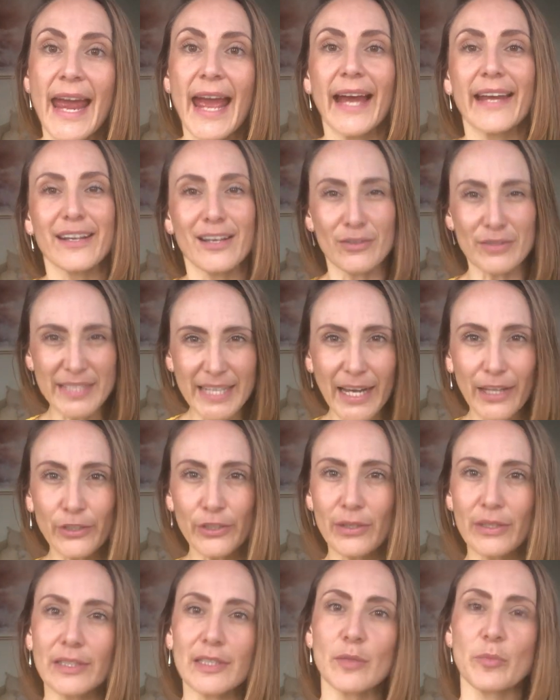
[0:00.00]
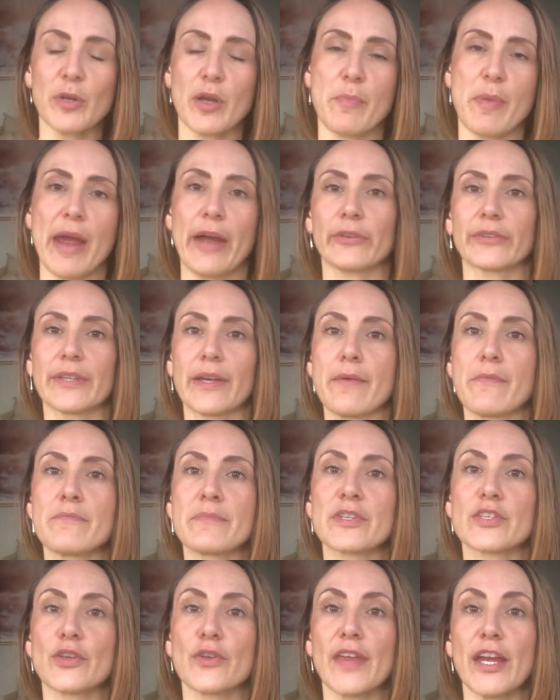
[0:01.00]
and I'll tell you a little bit about them
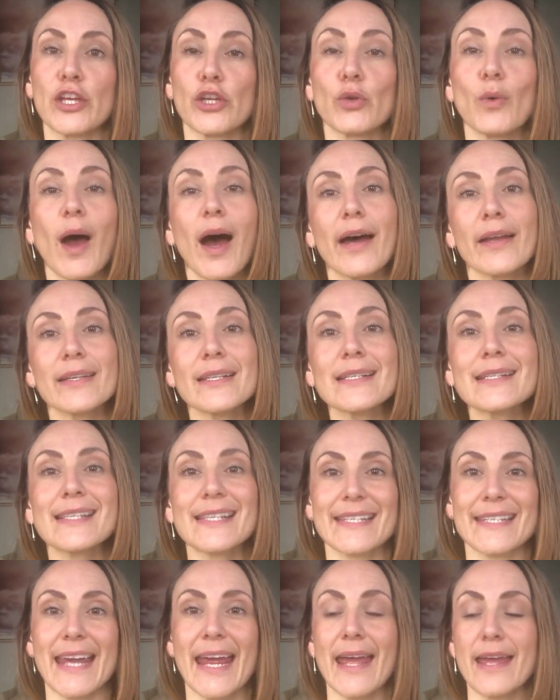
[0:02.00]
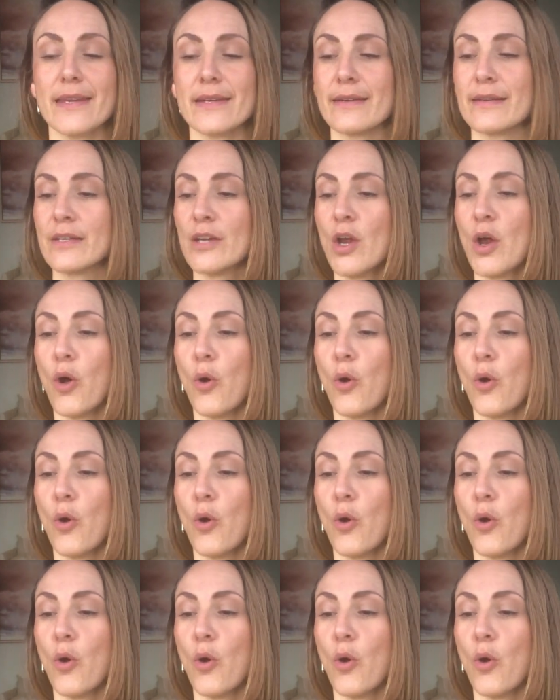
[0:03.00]
so that you understand